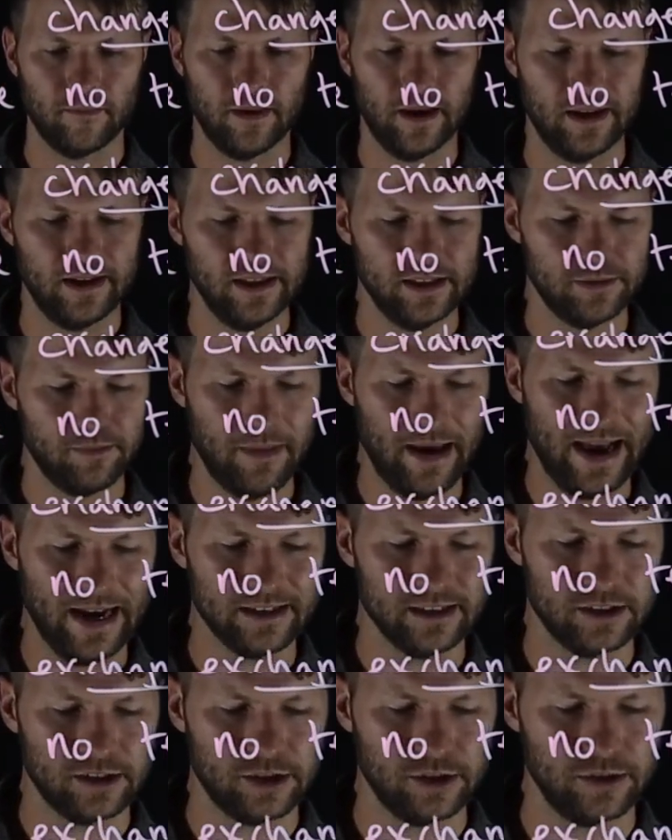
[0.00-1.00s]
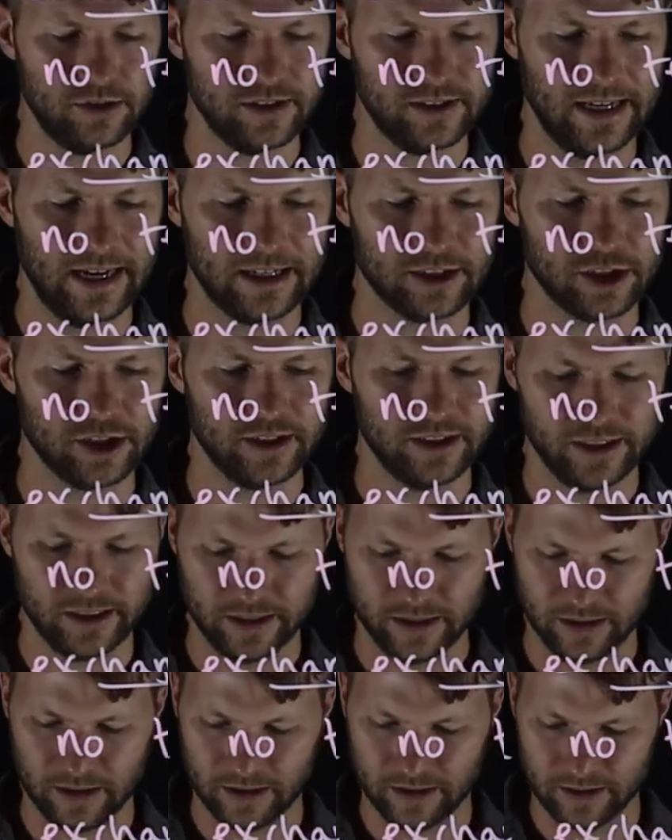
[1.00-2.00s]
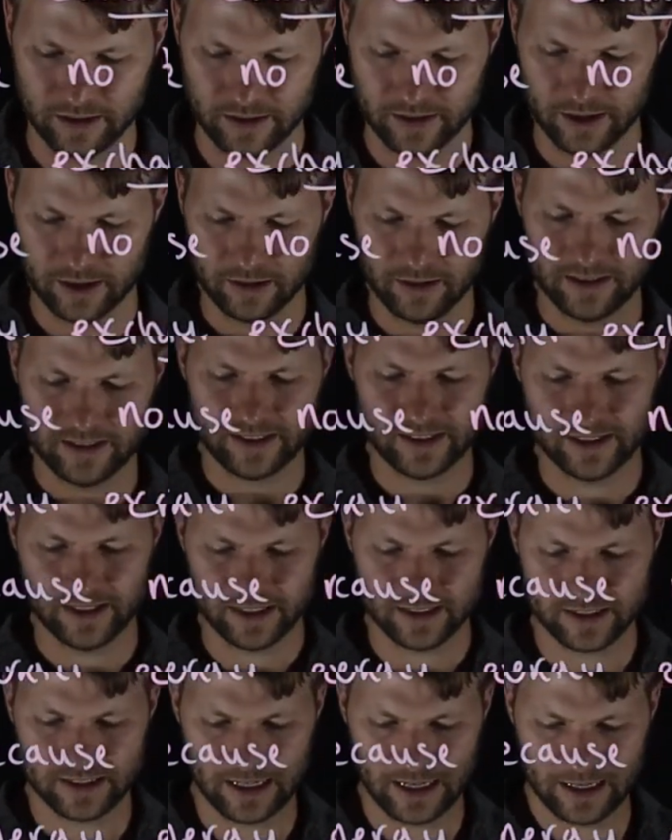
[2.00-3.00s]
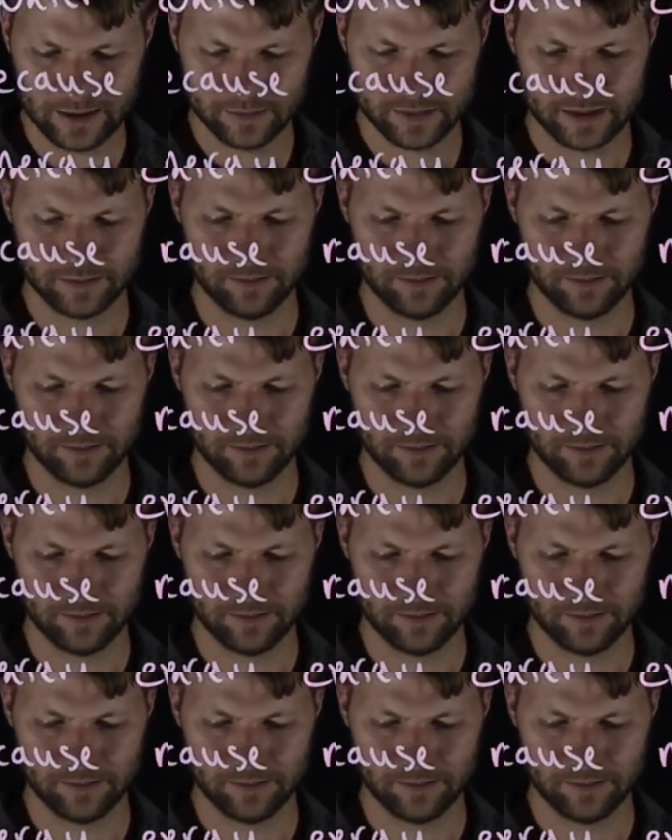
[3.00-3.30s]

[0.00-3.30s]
and its magnitude is actually nearly six times